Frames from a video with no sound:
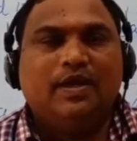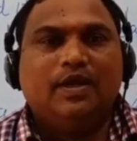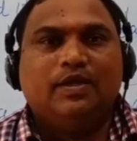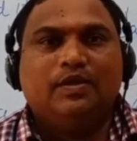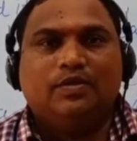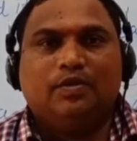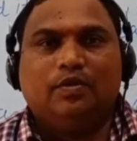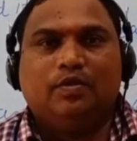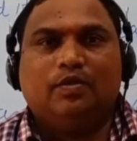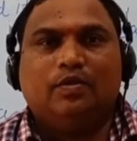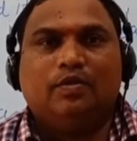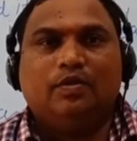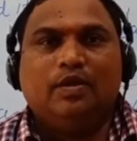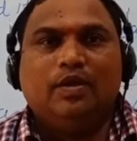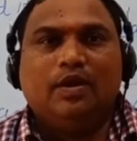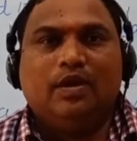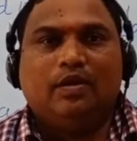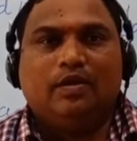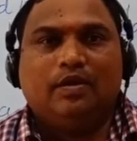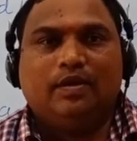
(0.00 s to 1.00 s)

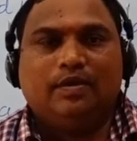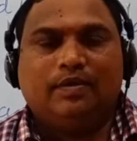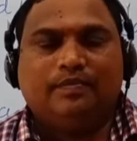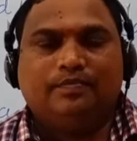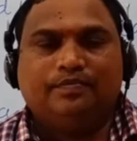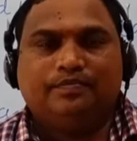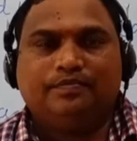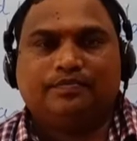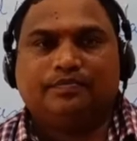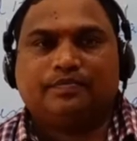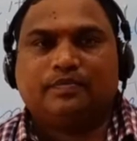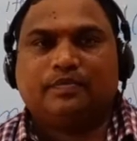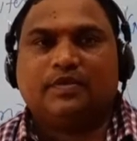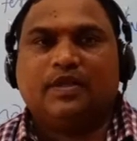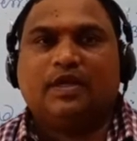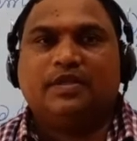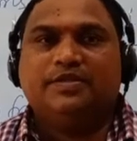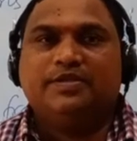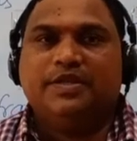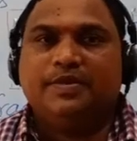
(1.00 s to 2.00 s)
the
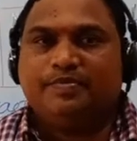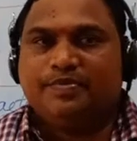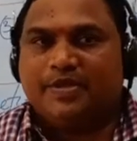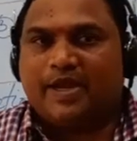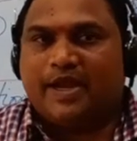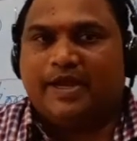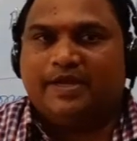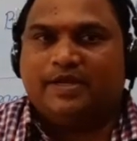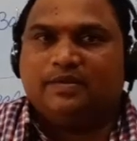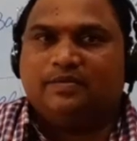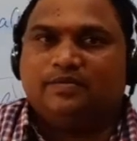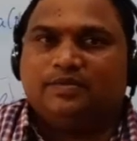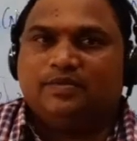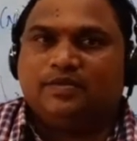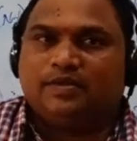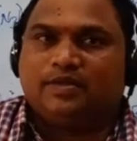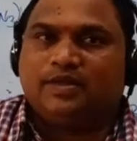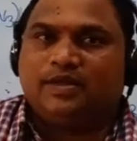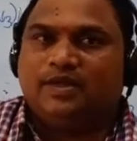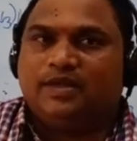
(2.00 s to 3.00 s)
chips items,
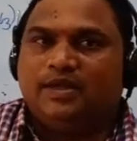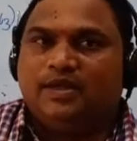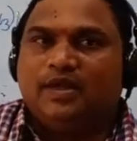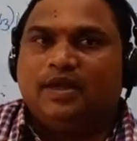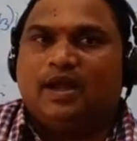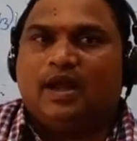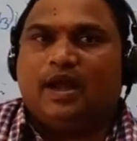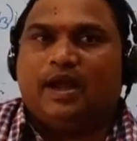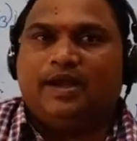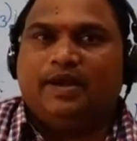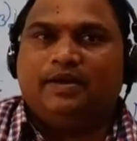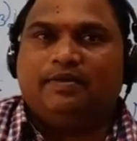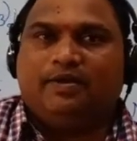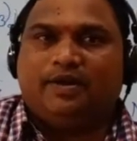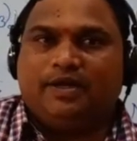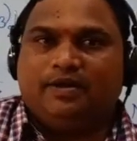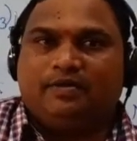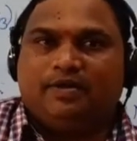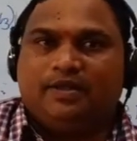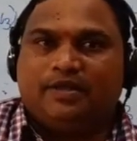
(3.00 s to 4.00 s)
and
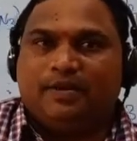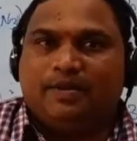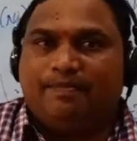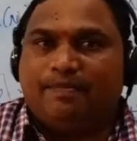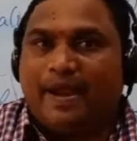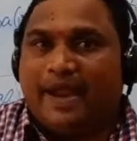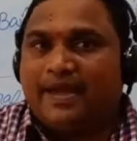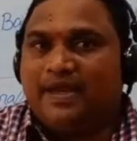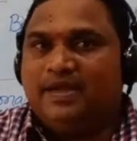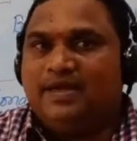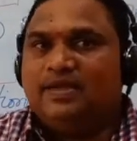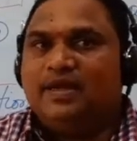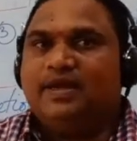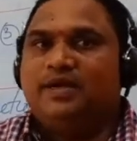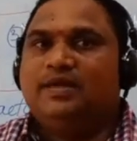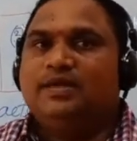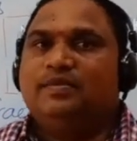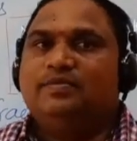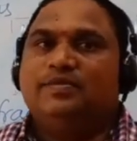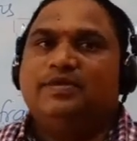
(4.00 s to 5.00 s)
whatever the packing
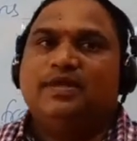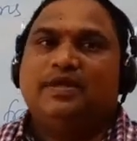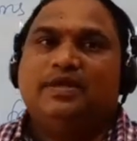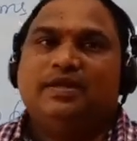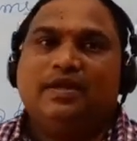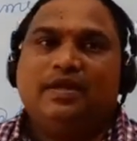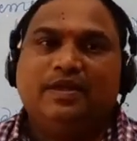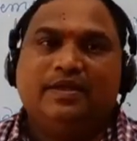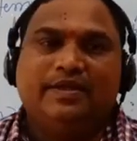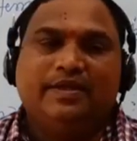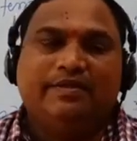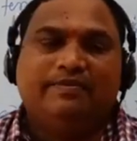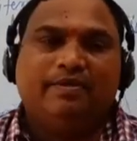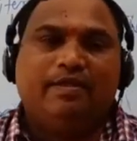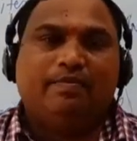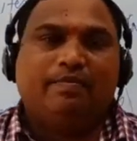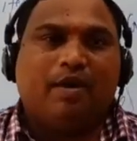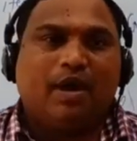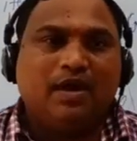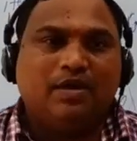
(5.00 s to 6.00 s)
items, generally they will
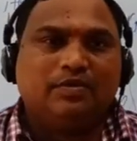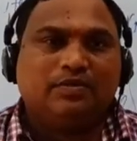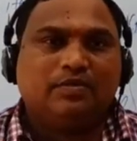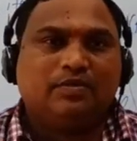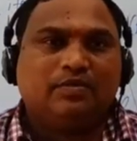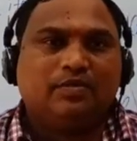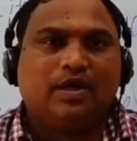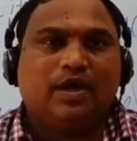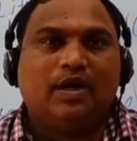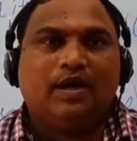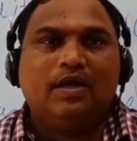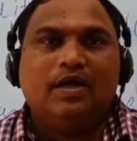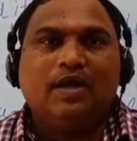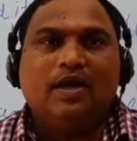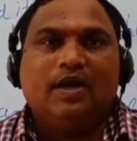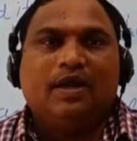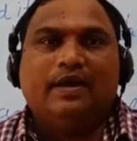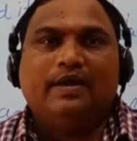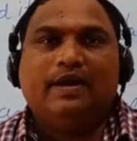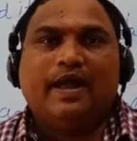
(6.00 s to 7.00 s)
pass through the
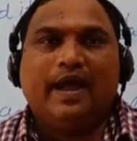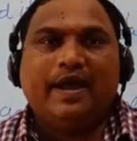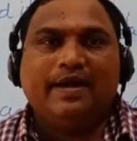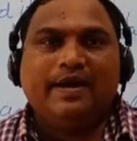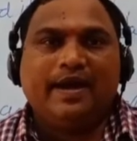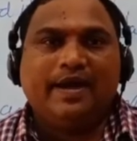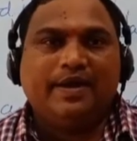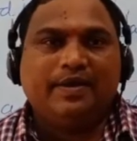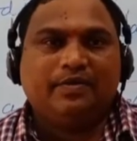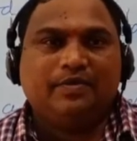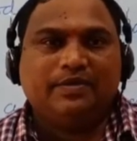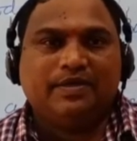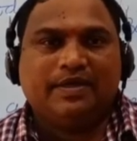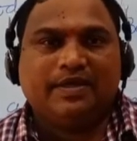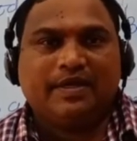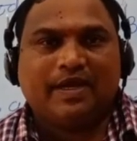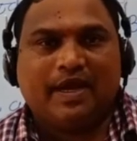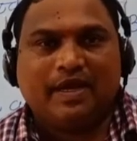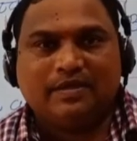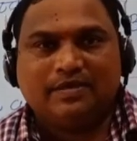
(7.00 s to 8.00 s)
dinitrogen
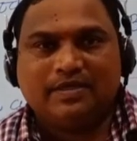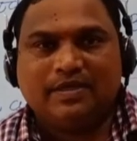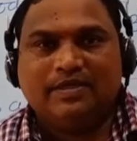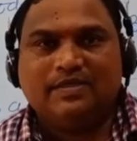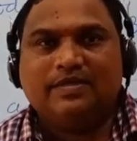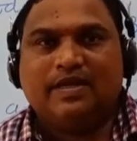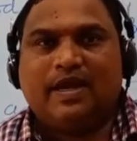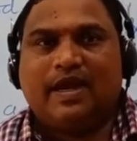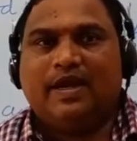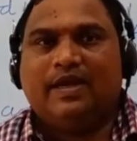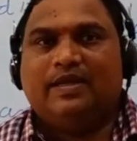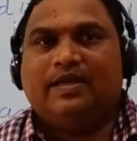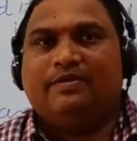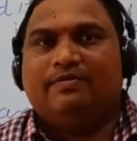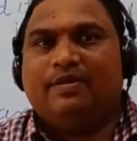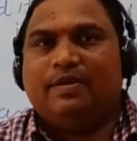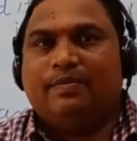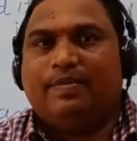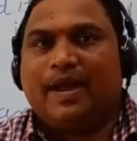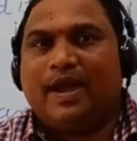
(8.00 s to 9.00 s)
gases and they
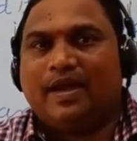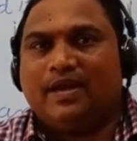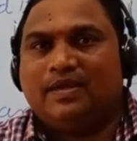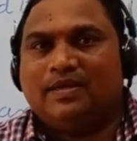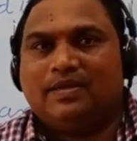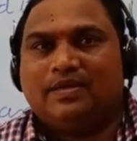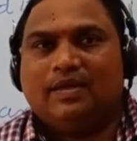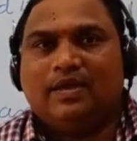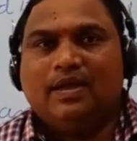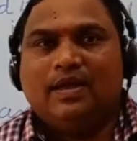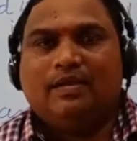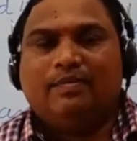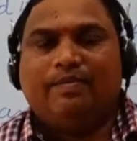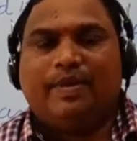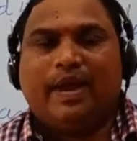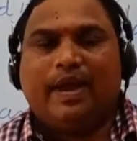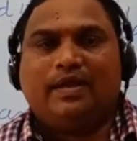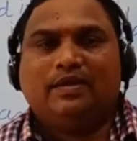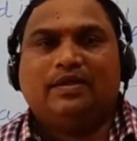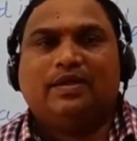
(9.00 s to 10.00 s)
will
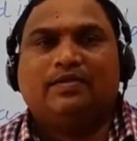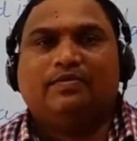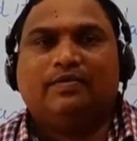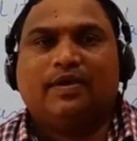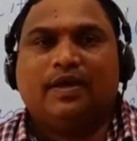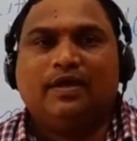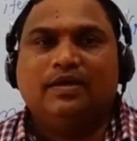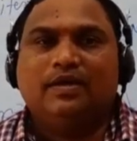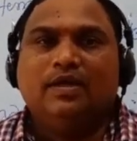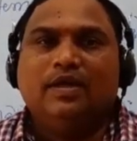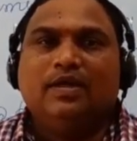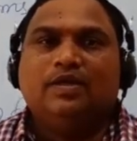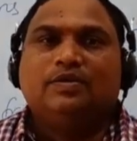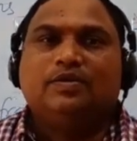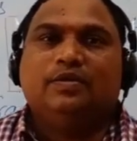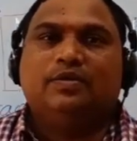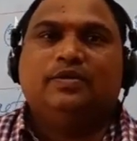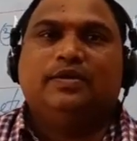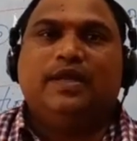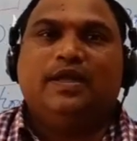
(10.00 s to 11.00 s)
pack that one,
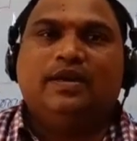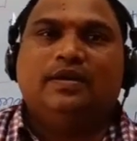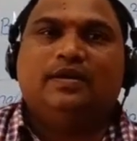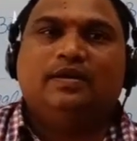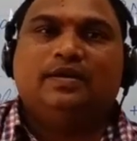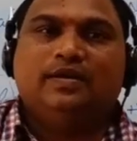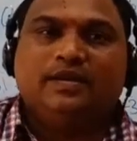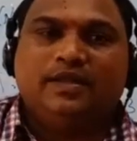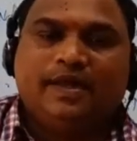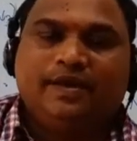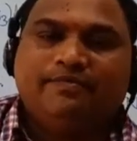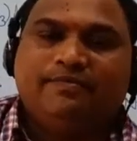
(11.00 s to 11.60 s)
so then that